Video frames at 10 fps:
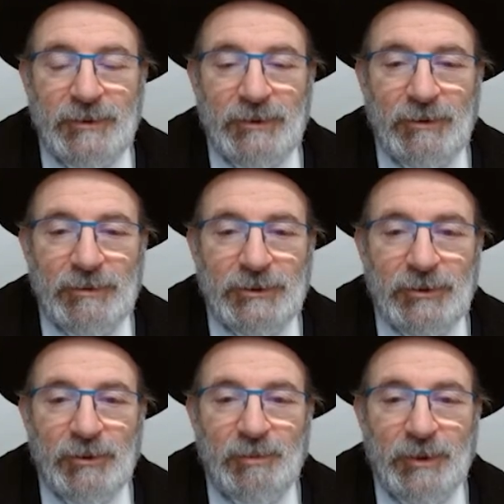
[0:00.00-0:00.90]
also
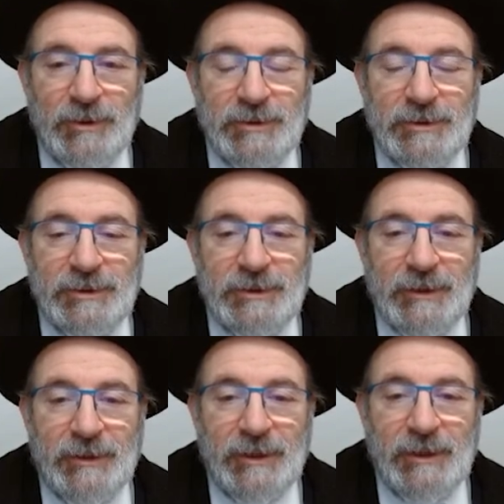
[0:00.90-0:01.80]
opens
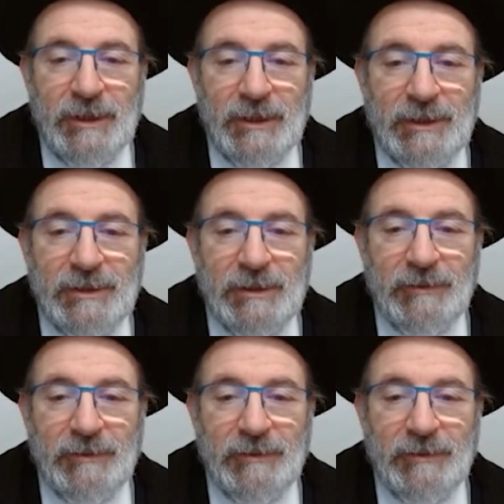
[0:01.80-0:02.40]
the line